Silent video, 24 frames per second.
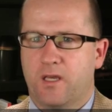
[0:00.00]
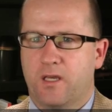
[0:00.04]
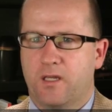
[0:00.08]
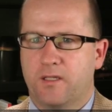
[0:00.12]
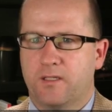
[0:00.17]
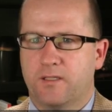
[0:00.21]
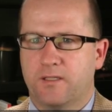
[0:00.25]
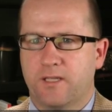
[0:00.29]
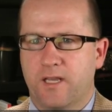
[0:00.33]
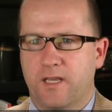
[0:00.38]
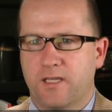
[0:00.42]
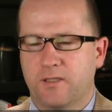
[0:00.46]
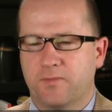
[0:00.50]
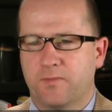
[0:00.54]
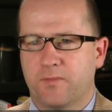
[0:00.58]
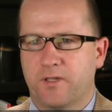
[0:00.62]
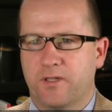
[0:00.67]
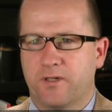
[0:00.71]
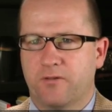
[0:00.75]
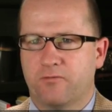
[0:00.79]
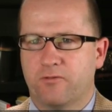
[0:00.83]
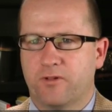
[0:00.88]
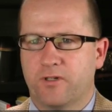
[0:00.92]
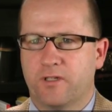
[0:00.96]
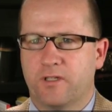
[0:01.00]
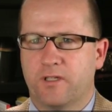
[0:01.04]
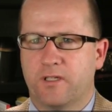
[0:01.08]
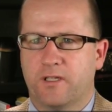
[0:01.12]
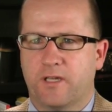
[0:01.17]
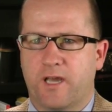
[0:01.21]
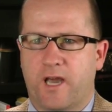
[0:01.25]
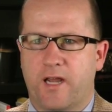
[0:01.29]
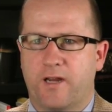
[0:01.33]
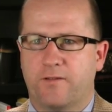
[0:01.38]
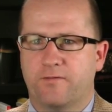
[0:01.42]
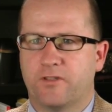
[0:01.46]
An assessment really
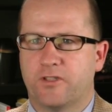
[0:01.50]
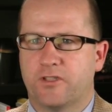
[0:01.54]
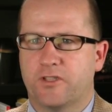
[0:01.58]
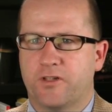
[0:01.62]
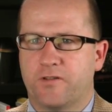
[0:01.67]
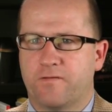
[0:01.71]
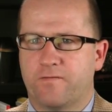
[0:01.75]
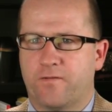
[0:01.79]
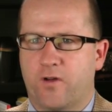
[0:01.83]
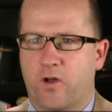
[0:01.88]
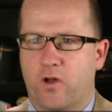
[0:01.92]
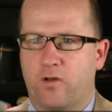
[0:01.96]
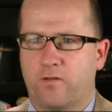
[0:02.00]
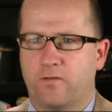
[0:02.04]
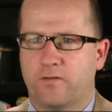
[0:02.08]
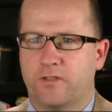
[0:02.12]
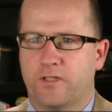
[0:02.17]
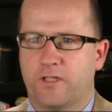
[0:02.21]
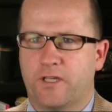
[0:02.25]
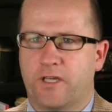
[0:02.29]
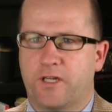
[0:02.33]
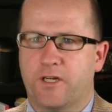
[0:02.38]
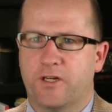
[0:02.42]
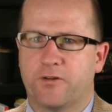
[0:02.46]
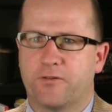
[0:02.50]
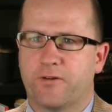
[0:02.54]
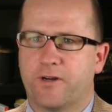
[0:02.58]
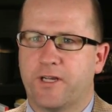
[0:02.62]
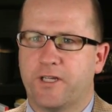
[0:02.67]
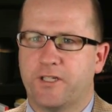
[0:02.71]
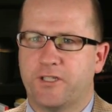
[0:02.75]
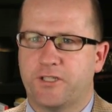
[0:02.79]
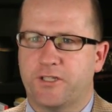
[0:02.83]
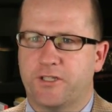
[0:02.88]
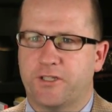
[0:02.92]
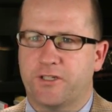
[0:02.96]
kind of just involves the
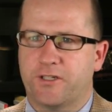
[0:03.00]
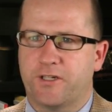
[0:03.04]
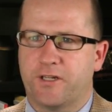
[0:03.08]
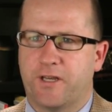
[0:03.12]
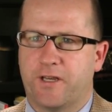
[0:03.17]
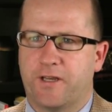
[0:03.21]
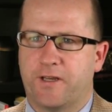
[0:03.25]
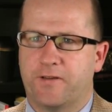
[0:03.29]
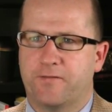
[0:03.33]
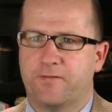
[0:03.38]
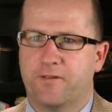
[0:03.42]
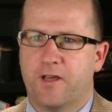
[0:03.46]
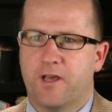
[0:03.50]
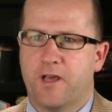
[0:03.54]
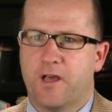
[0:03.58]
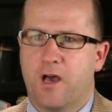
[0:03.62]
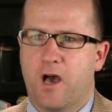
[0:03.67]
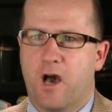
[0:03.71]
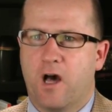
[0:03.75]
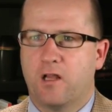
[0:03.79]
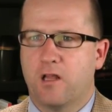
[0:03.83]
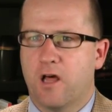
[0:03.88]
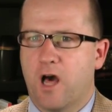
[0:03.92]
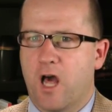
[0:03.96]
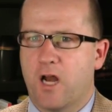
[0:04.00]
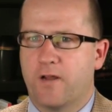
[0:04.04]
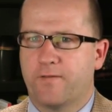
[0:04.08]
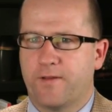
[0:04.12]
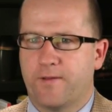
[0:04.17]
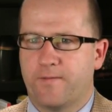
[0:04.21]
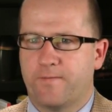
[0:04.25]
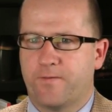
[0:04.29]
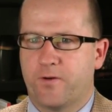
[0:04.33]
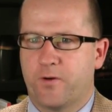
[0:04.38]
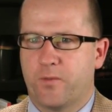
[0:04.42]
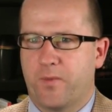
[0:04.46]
integration of a lot of
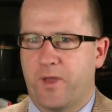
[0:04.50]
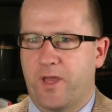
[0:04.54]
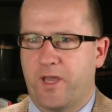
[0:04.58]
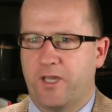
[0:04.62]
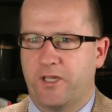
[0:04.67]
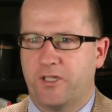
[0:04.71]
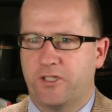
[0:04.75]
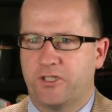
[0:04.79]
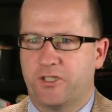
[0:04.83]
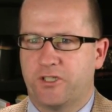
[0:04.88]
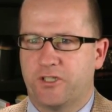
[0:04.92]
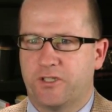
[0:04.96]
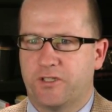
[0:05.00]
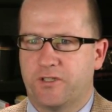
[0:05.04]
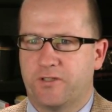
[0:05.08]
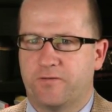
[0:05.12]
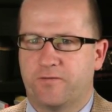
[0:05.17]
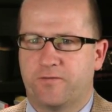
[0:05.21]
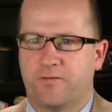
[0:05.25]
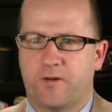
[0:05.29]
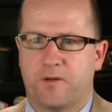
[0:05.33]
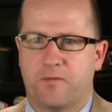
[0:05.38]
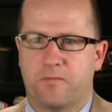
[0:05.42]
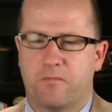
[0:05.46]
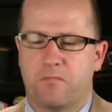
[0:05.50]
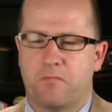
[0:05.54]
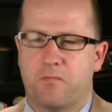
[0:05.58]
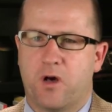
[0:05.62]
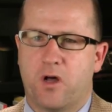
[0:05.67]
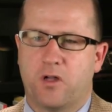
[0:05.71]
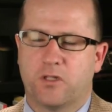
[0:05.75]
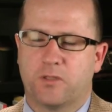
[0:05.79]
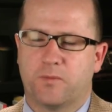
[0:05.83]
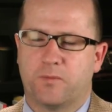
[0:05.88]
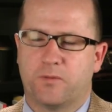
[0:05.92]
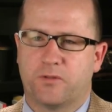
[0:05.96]
information from
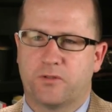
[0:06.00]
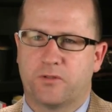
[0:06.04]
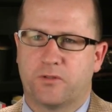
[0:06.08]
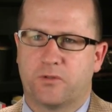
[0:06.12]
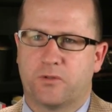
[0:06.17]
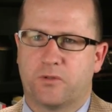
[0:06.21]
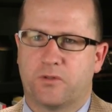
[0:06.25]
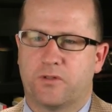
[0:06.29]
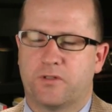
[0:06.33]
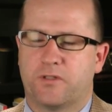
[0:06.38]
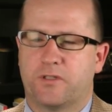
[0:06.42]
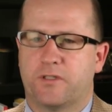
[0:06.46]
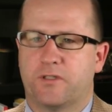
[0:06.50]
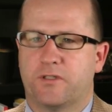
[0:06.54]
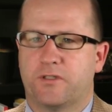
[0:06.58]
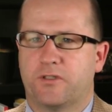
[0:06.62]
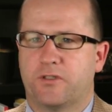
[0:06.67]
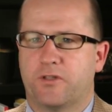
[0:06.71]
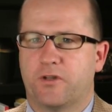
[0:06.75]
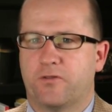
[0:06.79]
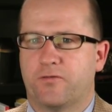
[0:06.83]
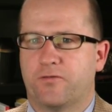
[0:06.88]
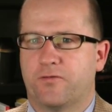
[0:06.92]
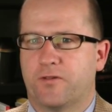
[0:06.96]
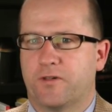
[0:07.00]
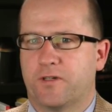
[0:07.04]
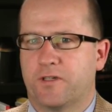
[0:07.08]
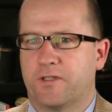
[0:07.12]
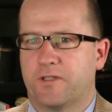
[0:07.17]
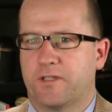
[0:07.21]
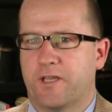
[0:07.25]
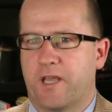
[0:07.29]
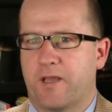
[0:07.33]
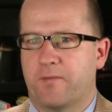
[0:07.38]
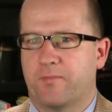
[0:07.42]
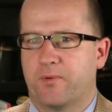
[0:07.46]
multiple sources. So for
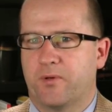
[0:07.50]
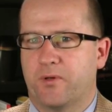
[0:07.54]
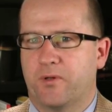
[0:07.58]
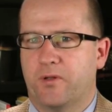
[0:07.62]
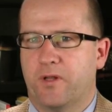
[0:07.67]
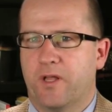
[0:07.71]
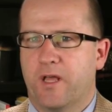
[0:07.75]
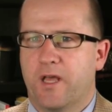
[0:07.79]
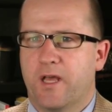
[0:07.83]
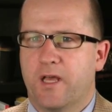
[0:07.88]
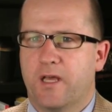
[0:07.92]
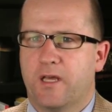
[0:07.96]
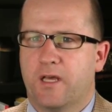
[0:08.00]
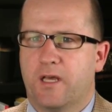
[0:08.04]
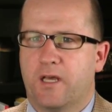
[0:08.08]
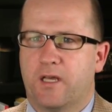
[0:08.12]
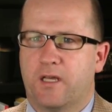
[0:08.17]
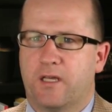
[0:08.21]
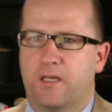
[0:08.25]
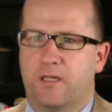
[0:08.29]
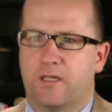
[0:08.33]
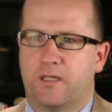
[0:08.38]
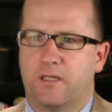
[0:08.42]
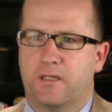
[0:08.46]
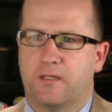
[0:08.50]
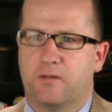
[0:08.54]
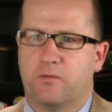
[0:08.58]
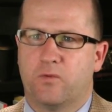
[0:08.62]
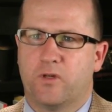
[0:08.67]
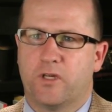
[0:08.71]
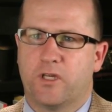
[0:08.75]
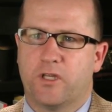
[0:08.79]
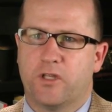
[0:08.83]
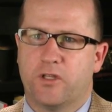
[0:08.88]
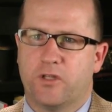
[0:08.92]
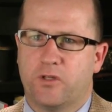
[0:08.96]
example,
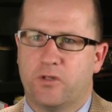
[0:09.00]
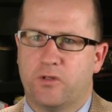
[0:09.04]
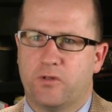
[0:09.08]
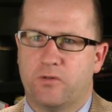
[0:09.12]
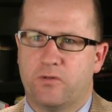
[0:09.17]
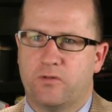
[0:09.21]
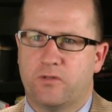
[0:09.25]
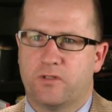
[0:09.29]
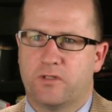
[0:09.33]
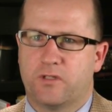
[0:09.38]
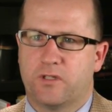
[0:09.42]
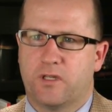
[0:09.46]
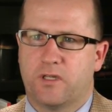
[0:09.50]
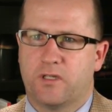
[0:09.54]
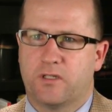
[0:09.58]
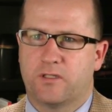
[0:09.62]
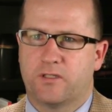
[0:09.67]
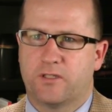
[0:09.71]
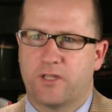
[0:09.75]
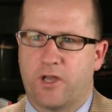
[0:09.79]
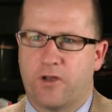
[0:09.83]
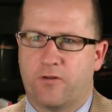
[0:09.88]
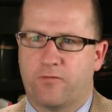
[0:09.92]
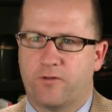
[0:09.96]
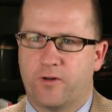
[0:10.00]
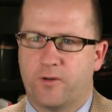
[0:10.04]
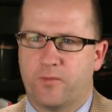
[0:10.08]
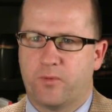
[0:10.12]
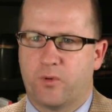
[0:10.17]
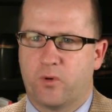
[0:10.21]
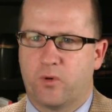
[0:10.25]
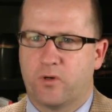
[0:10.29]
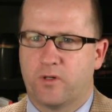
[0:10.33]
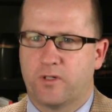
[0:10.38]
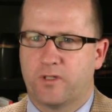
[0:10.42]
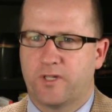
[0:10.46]
we can use
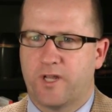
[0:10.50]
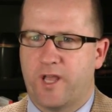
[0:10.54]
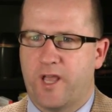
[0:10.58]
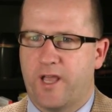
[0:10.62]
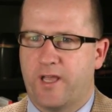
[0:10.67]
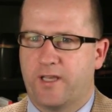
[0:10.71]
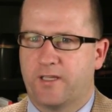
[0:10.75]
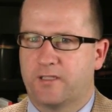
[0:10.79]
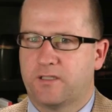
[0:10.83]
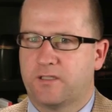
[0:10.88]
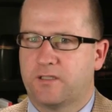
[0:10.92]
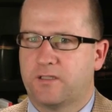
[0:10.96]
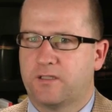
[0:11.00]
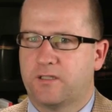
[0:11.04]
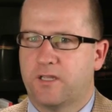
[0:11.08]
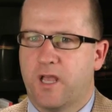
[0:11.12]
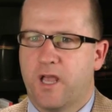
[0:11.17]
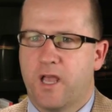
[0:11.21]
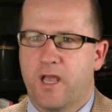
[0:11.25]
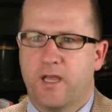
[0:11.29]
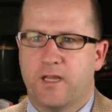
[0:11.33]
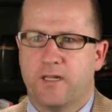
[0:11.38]
self-report tests,